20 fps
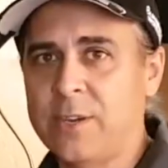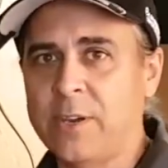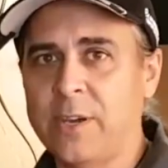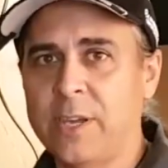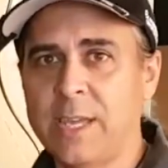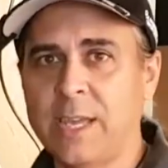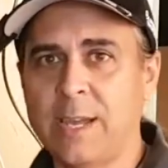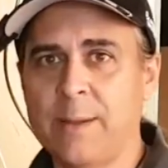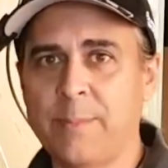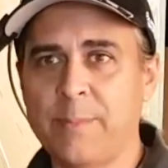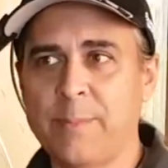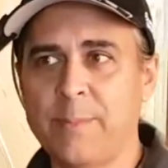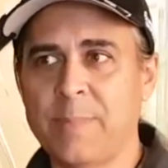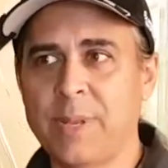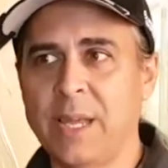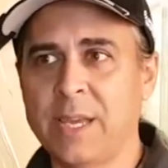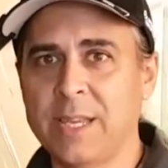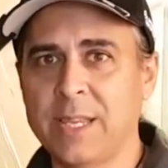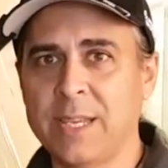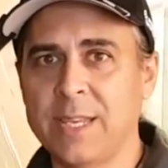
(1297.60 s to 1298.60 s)
I um,
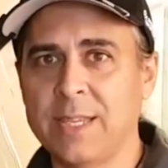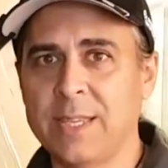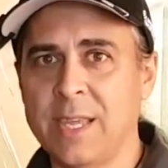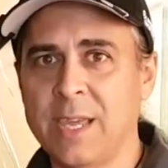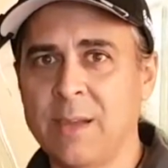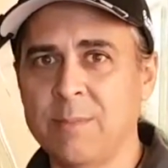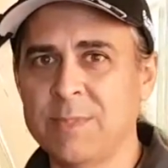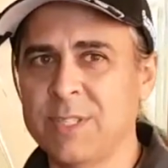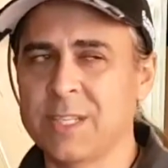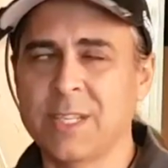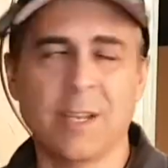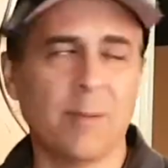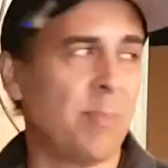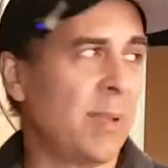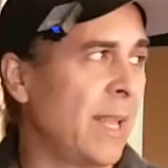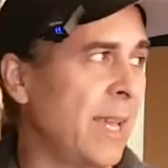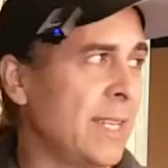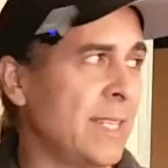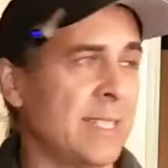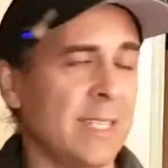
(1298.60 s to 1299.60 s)
plug it in there. I'm just going
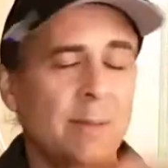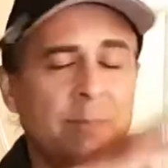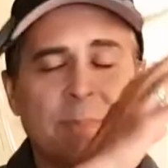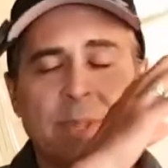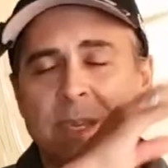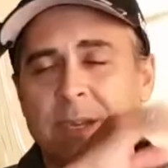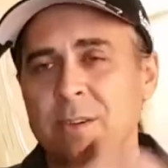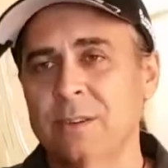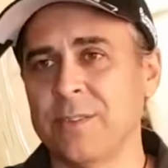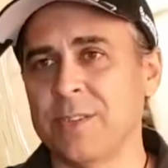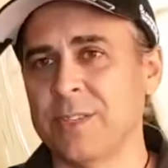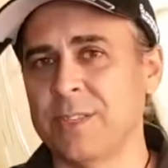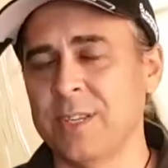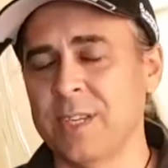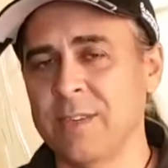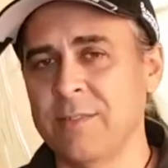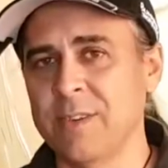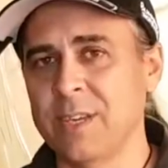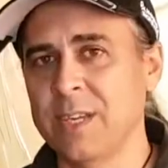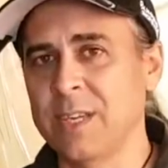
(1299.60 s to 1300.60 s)
to play something on the
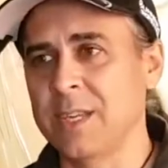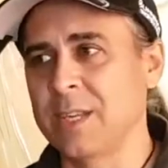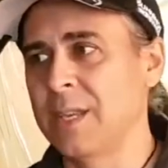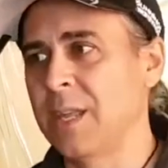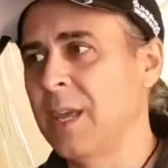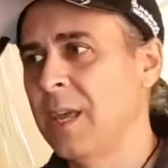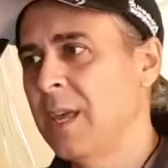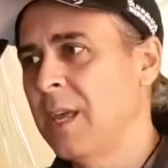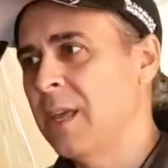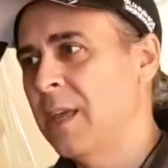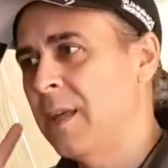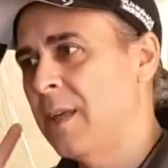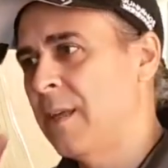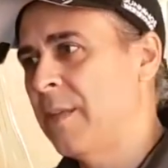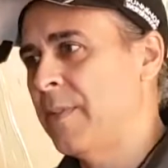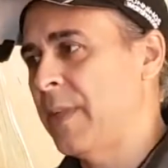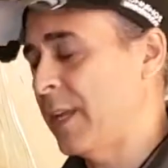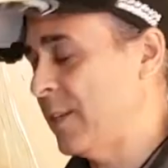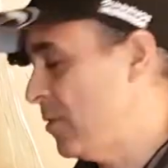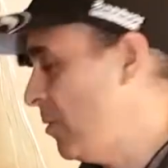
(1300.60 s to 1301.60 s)
TV and that's